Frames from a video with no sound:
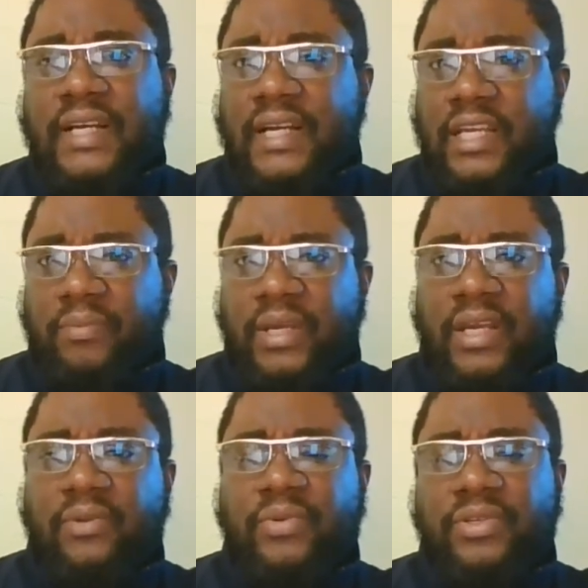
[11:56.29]

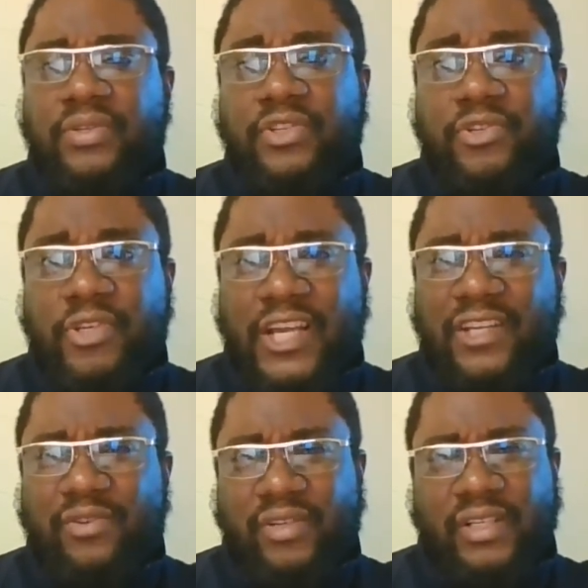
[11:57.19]
IMN, which is a
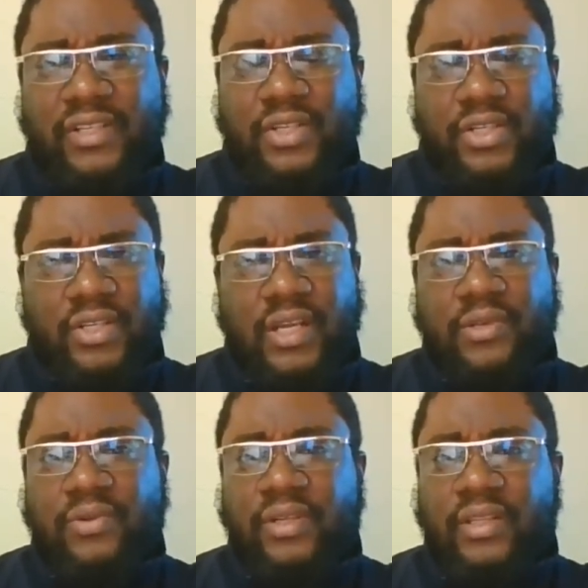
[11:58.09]
Shiite organization
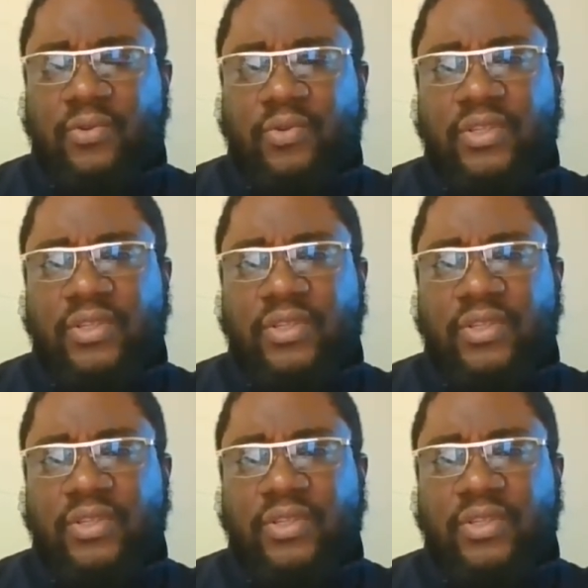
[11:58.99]
actually that was